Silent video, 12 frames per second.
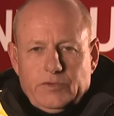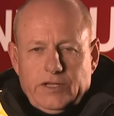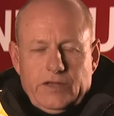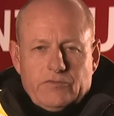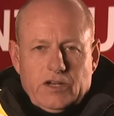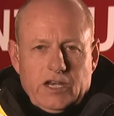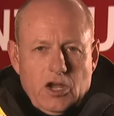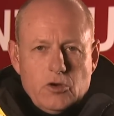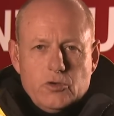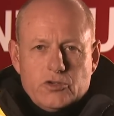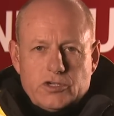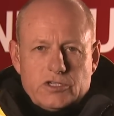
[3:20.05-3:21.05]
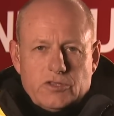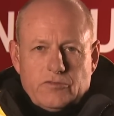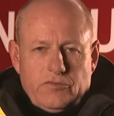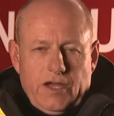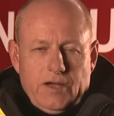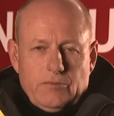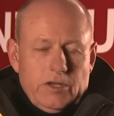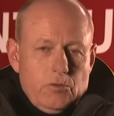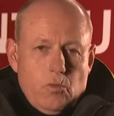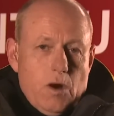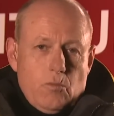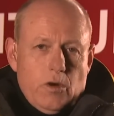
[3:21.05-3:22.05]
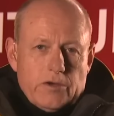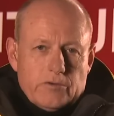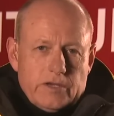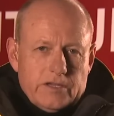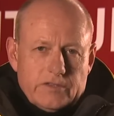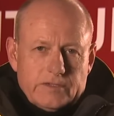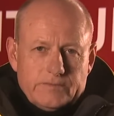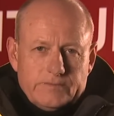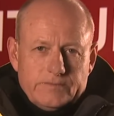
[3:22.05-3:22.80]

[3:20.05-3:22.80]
give closure to the family one way or another.